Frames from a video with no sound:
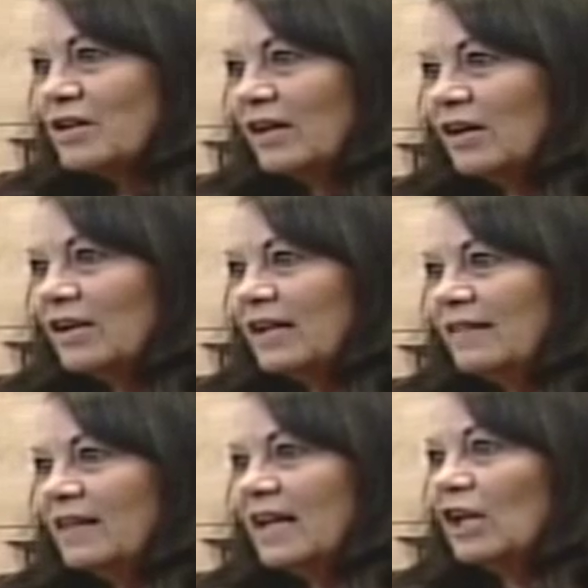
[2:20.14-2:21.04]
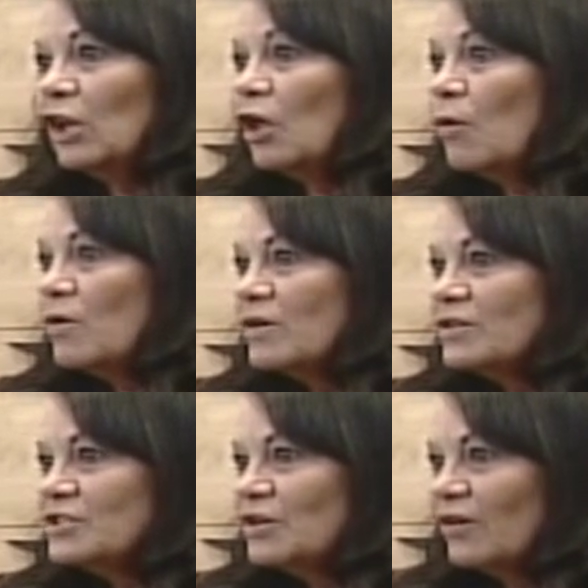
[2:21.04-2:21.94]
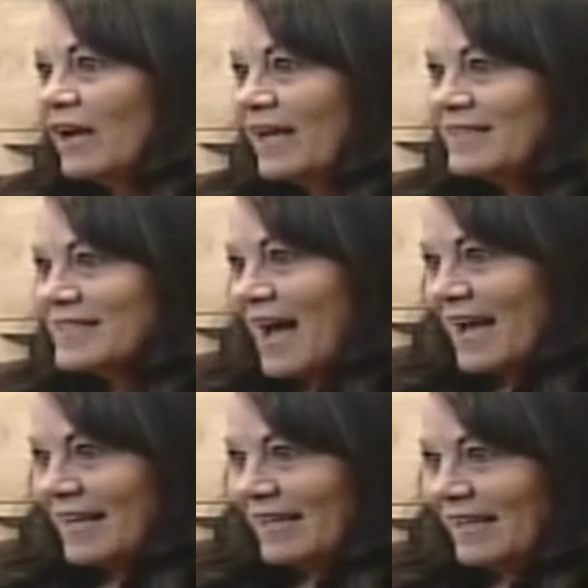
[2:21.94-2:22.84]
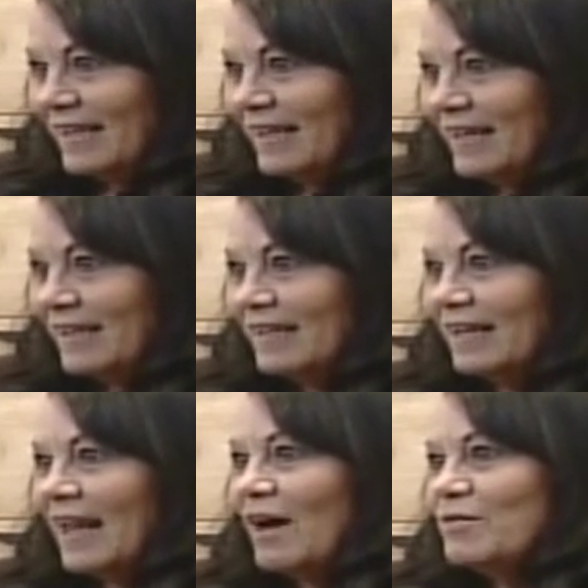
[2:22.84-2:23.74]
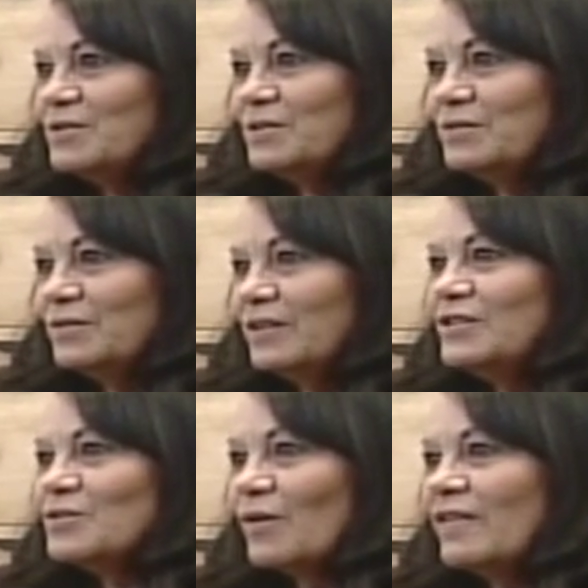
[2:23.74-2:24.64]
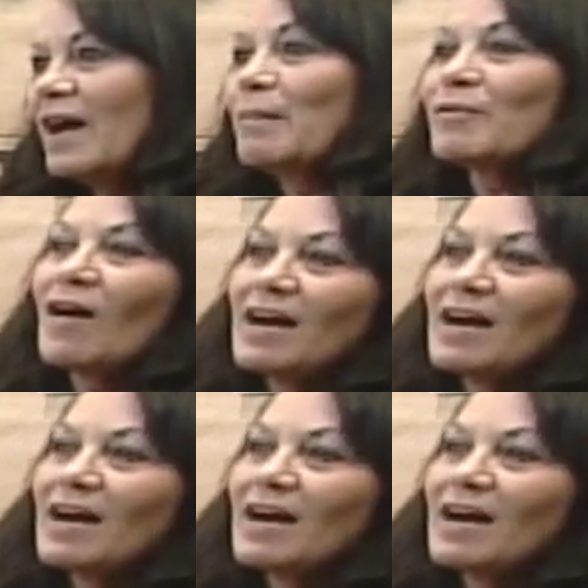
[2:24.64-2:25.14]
triggered, and then it lowers your anxiety, and it allows you to enjoy that